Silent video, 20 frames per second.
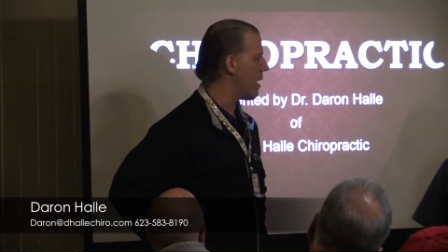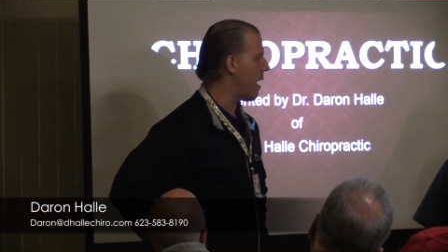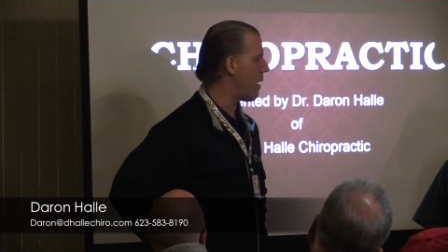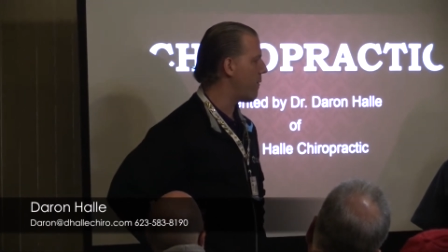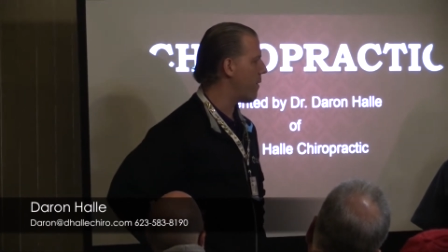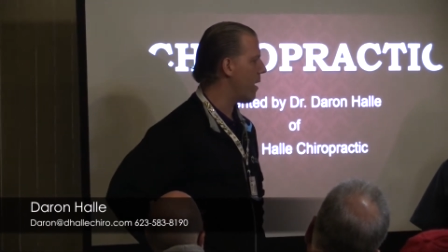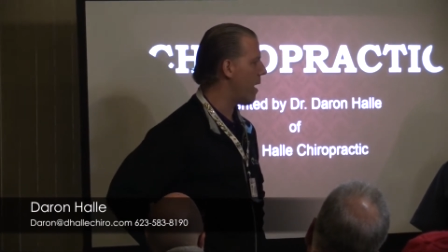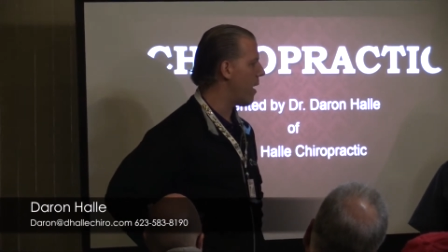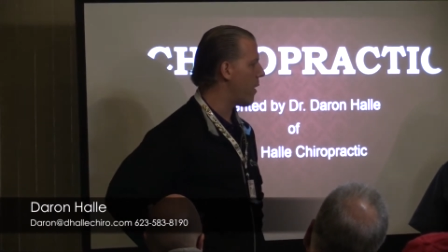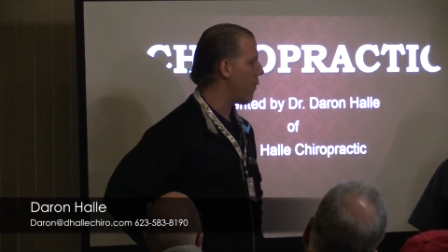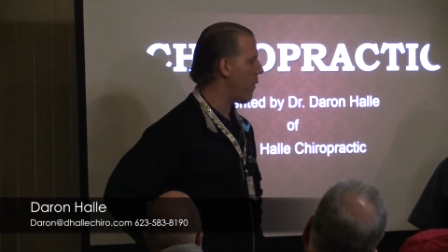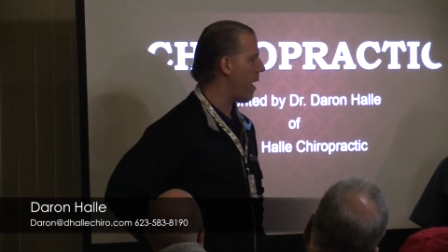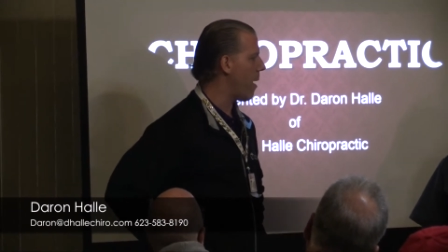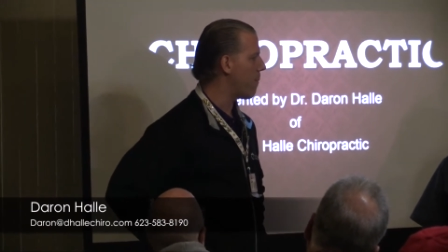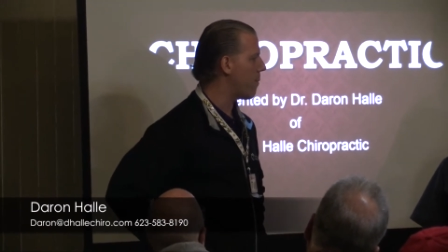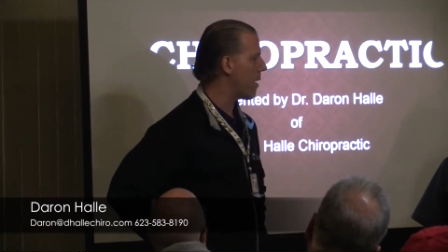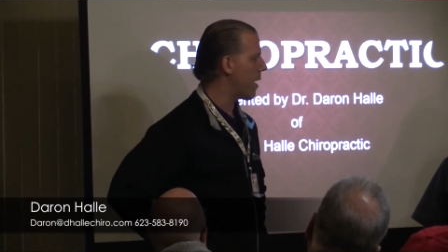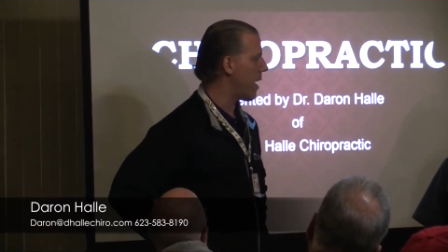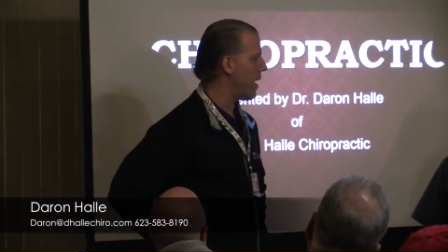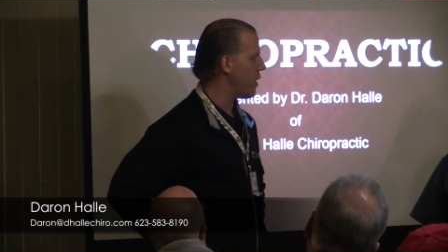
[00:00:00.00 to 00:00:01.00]
I filled out your
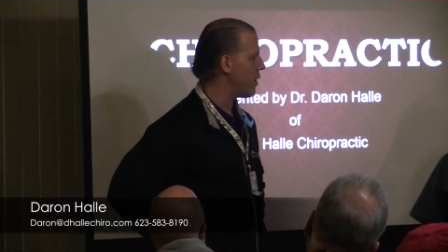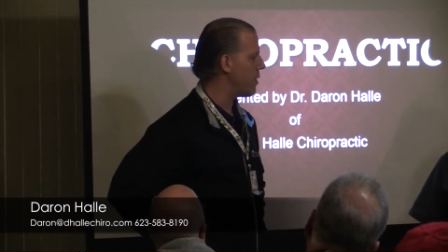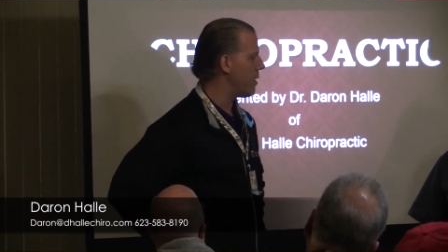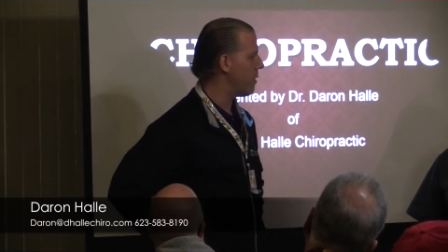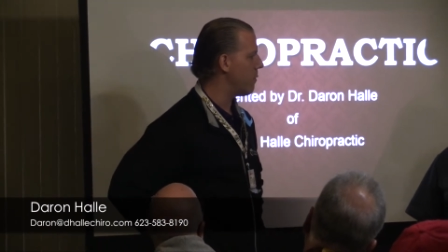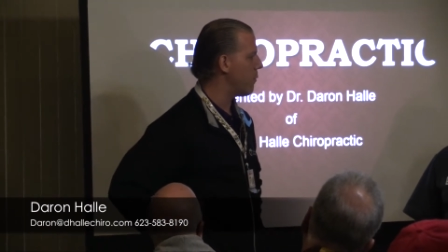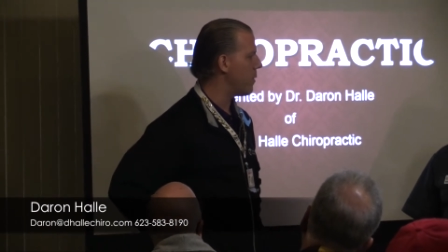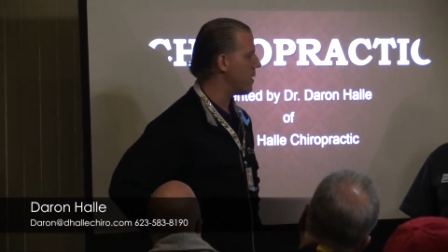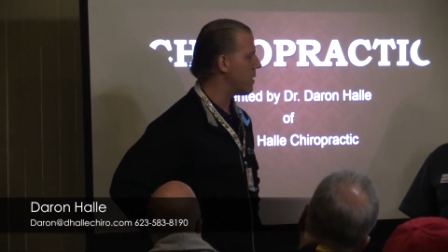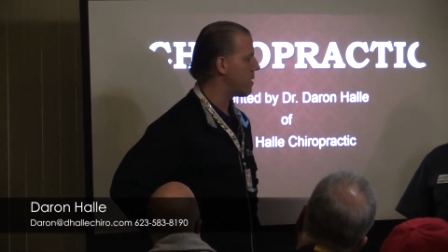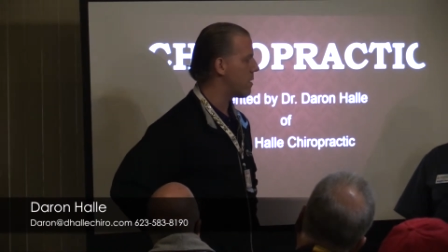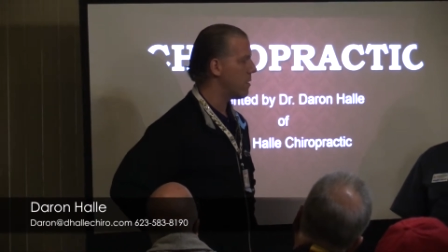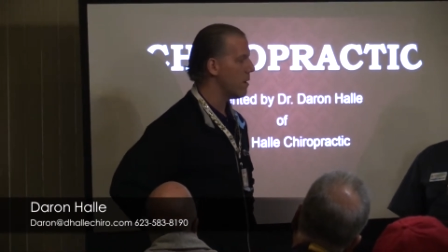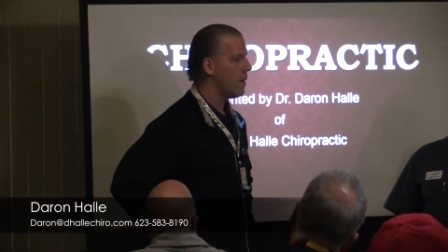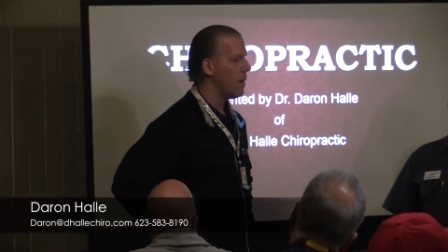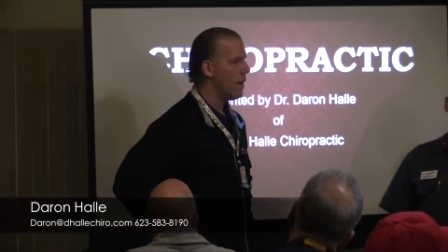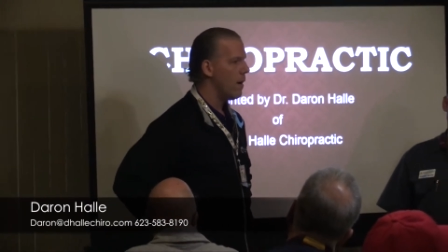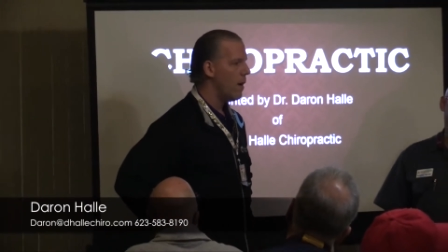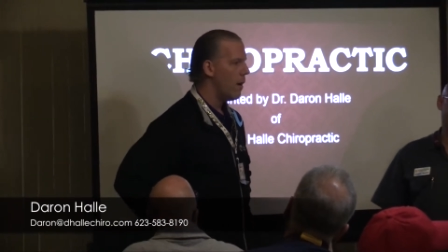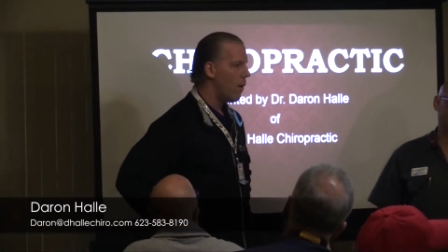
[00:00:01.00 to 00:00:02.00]
application.
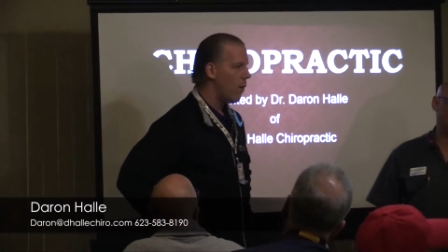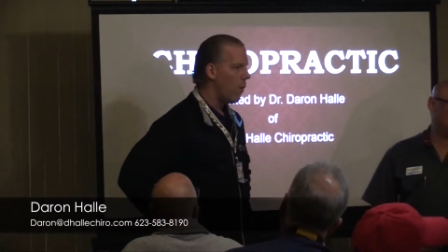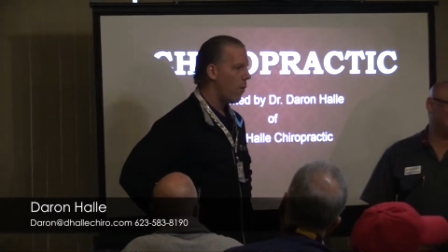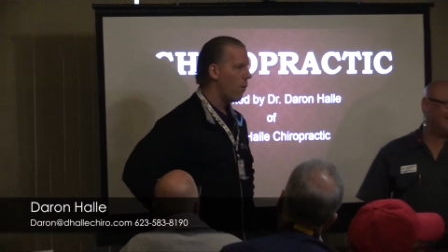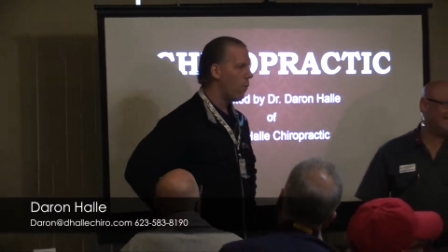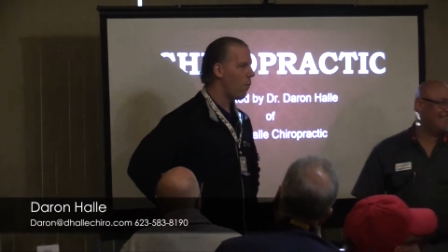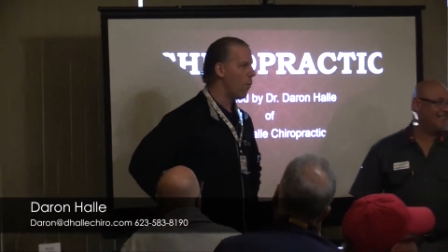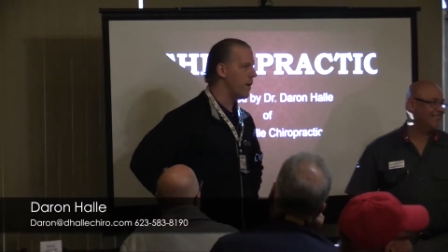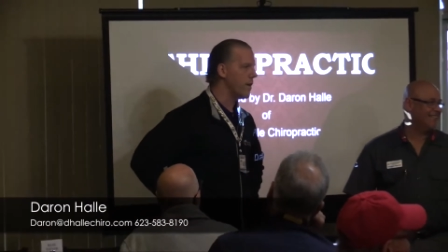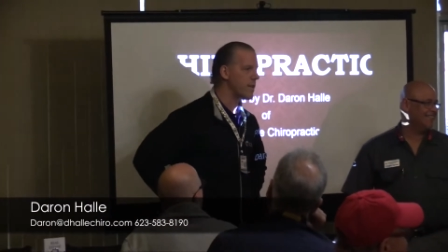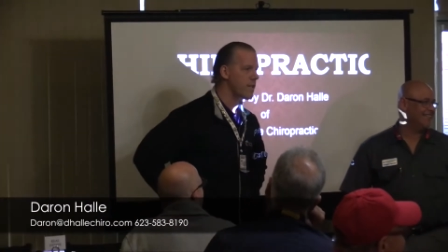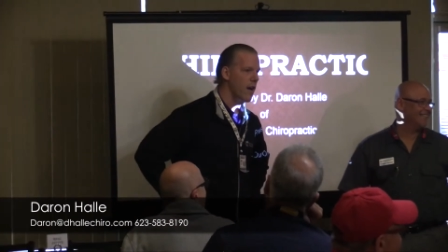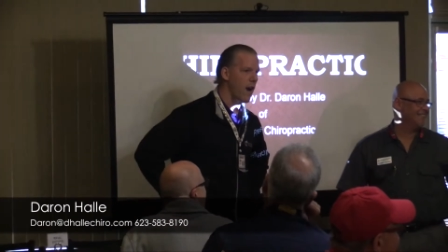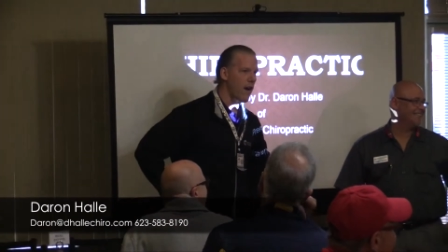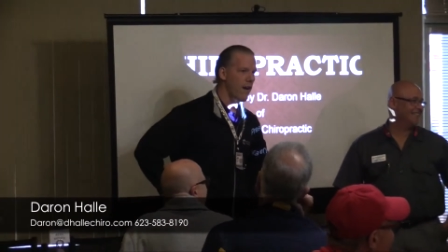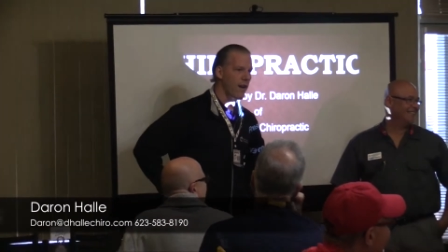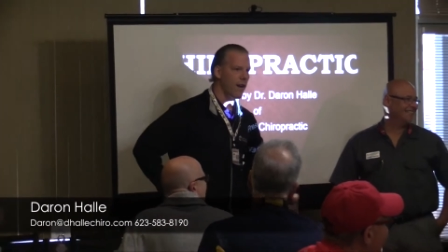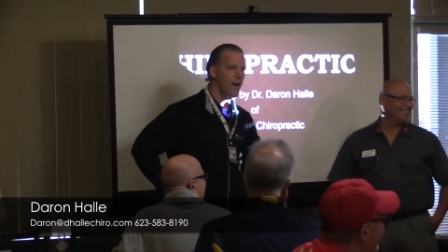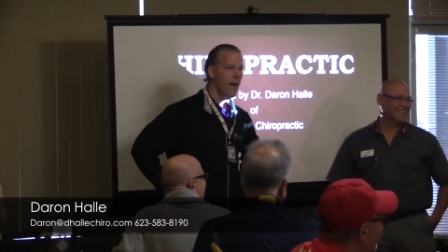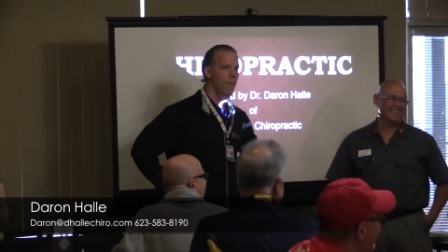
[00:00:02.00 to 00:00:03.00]
We
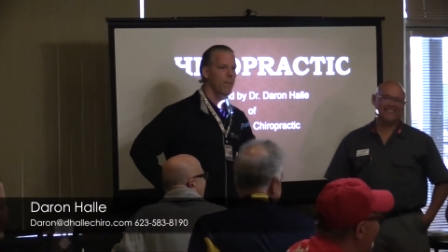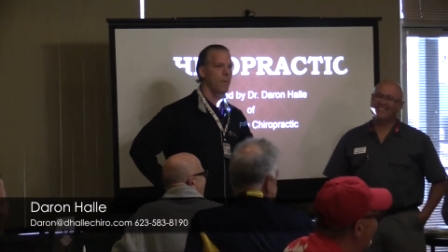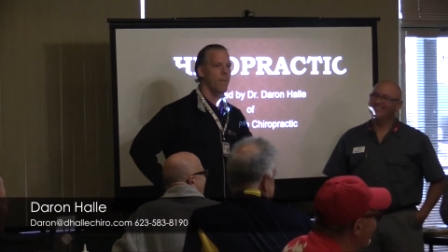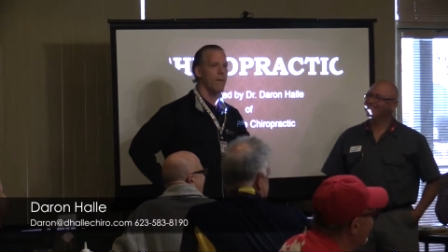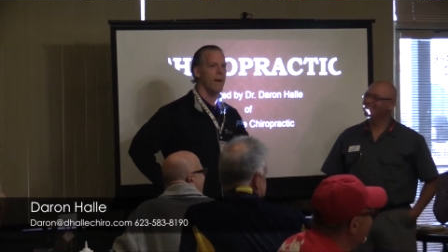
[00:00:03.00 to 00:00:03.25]
start in a couple